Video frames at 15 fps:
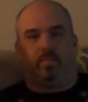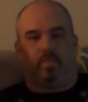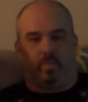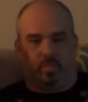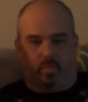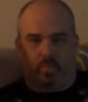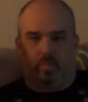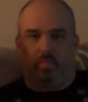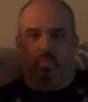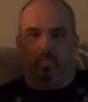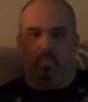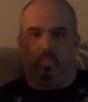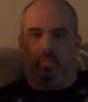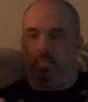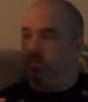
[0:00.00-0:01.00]

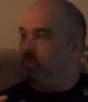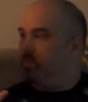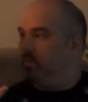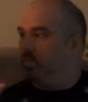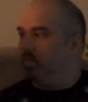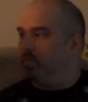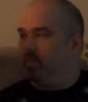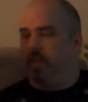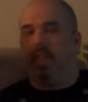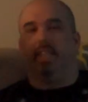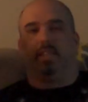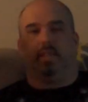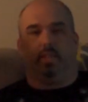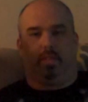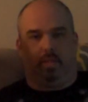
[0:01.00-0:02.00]

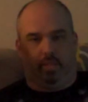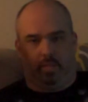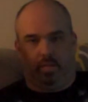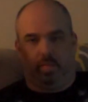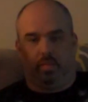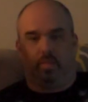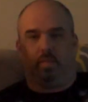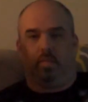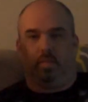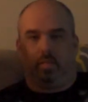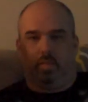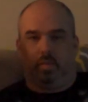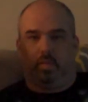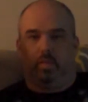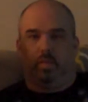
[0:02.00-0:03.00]

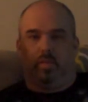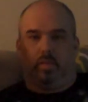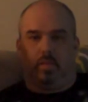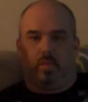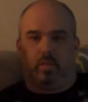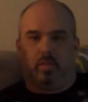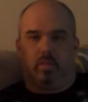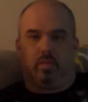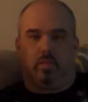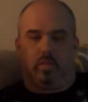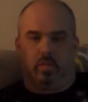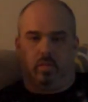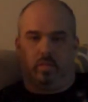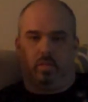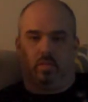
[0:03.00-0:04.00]

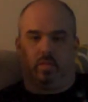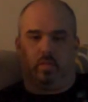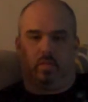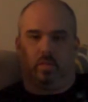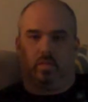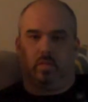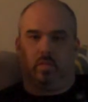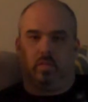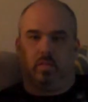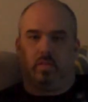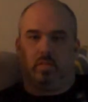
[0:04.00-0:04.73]
This person isn't speaking.